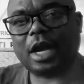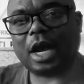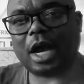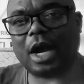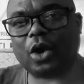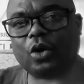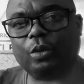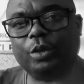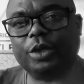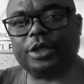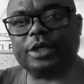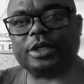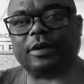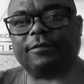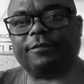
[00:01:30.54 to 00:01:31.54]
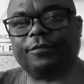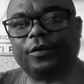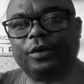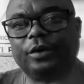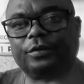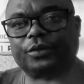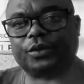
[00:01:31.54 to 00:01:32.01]
Our communities are
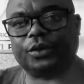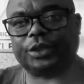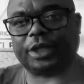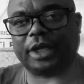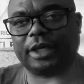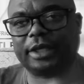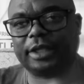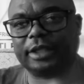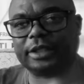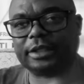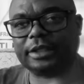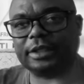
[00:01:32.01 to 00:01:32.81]
full of social ills.